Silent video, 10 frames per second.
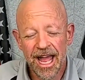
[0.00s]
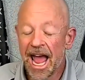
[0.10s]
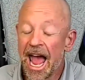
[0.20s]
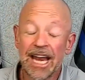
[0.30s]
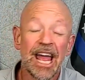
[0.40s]

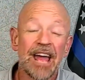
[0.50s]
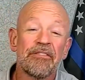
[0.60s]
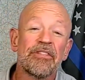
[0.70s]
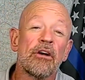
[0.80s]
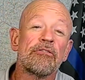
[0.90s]
And
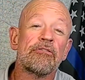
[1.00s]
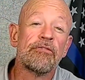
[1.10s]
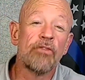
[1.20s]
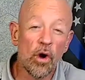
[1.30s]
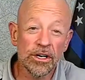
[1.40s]
if they're
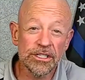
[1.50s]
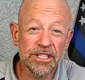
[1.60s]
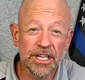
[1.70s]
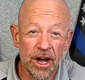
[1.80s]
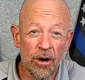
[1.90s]
forced
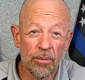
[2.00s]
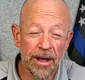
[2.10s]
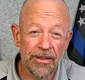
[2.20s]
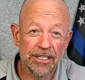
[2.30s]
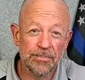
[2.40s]
to go
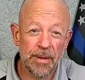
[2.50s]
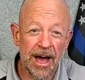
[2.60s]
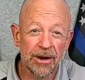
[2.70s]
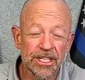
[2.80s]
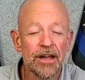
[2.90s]
by their
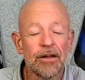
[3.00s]
spouse,